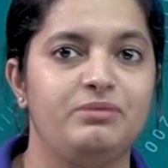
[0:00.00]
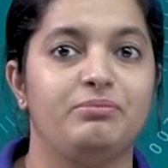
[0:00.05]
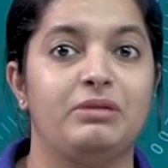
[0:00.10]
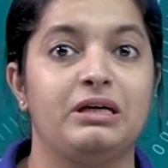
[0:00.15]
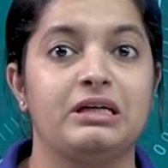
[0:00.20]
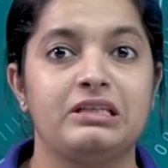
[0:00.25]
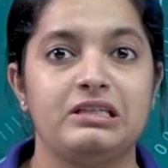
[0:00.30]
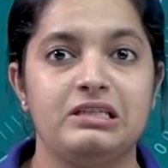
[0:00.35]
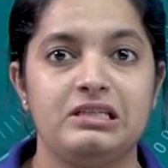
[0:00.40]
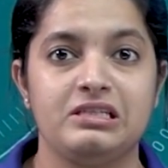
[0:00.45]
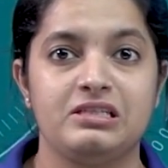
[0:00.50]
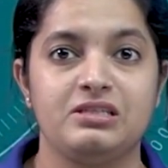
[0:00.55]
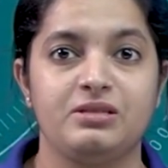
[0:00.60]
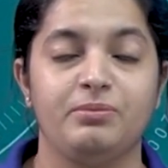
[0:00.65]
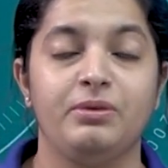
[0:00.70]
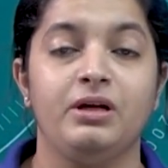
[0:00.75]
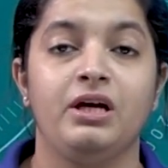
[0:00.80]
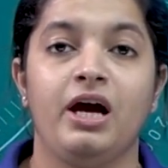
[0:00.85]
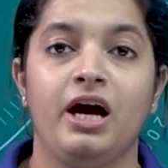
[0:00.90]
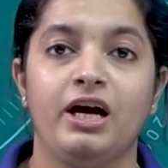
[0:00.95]

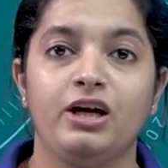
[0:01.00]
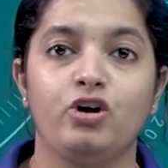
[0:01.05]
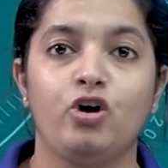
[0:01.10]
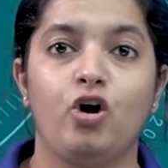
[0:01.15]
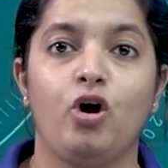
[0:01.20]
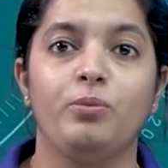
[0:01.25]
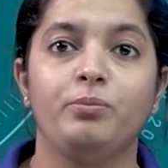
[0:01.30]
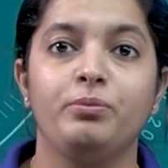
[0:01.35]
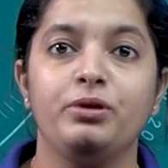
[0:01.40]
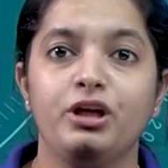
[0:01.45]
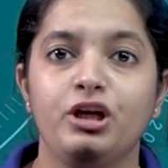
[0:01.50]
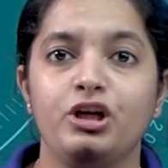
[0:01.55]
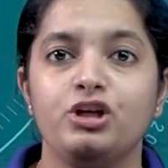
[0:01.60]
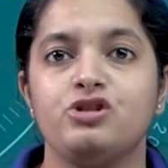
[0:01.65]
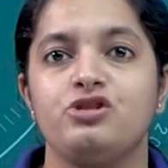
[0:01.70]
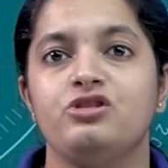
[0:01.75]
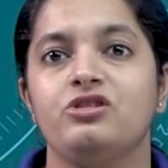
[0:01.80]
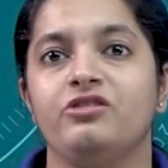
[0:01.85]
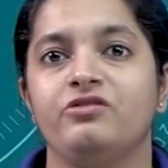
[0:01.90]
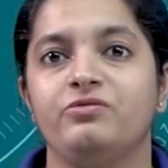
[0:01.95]
magnetism and
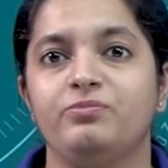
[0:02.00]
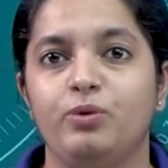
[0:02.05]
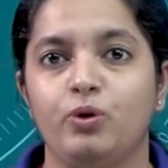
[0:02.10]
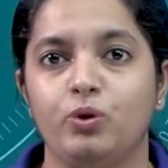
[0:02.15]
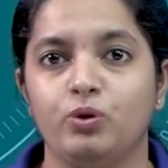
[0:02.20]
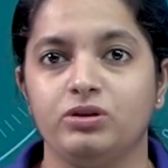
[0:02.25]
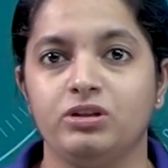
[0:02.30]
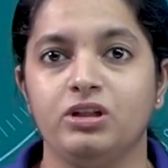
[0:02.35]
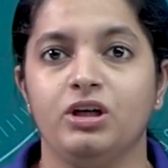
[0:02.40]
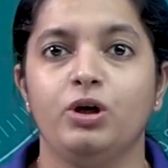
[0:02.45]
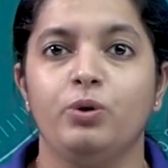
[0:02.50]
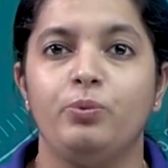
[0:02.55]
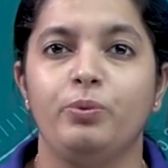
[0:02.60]
combination of both